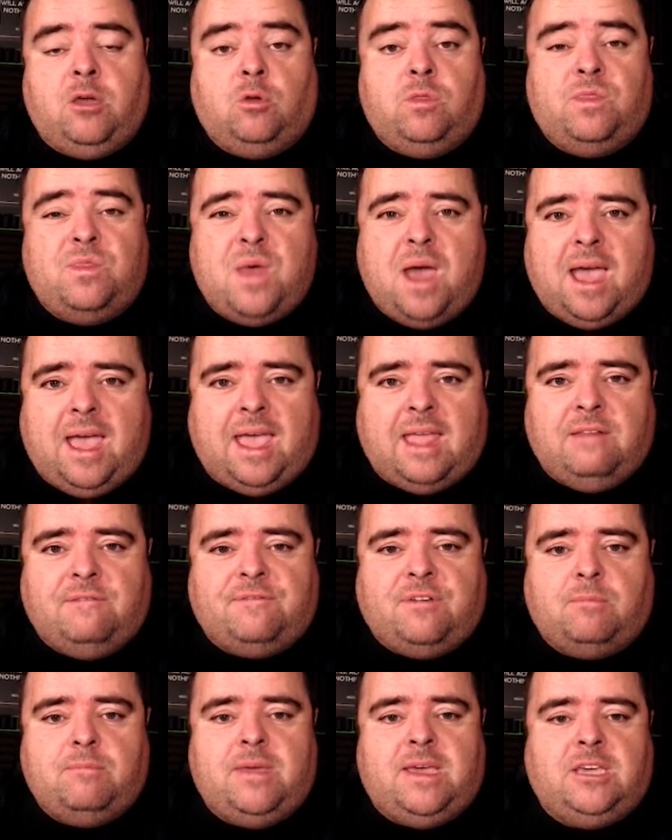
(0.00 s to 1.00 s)
on that
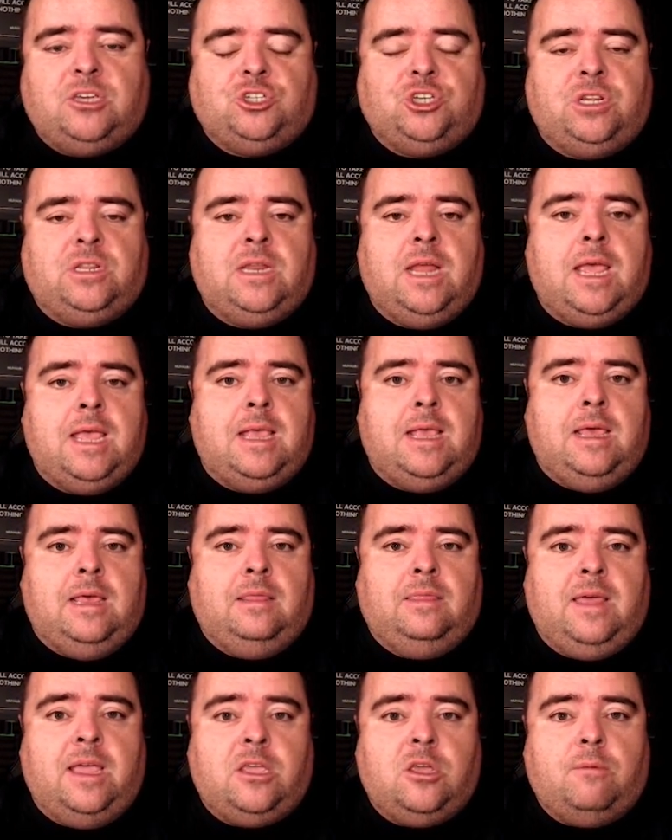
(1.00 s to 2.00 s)
information,
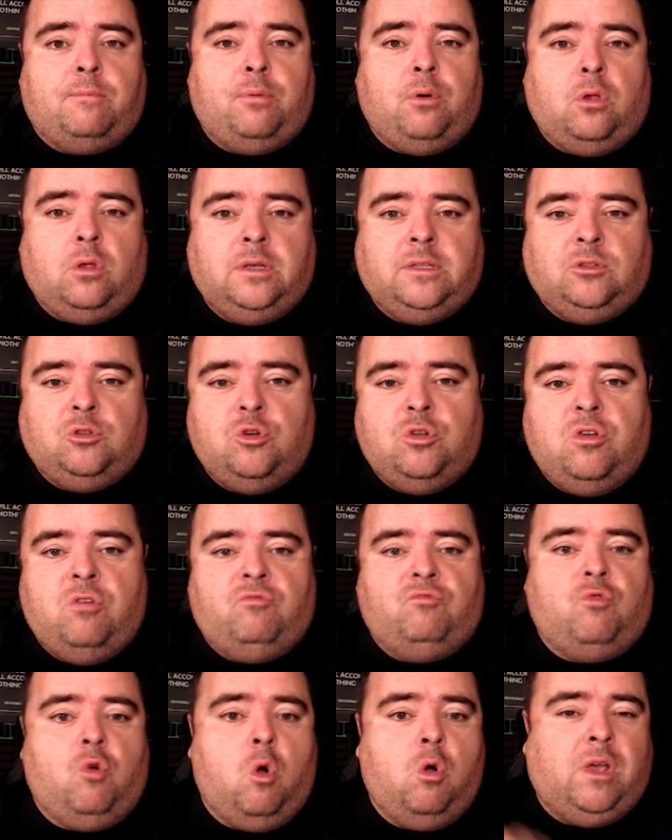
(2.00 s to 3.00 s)
then you're probably doing it
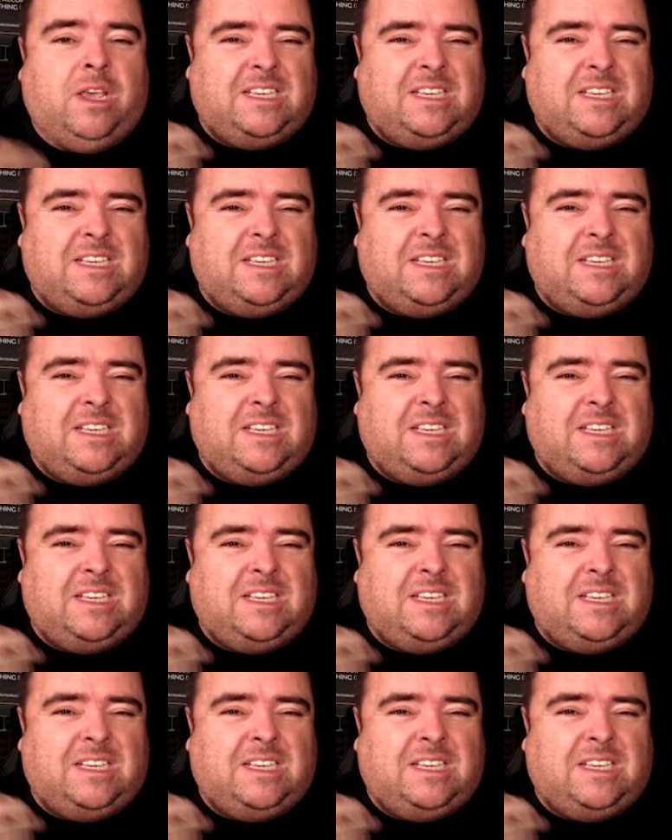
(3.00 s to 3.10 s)
wrong.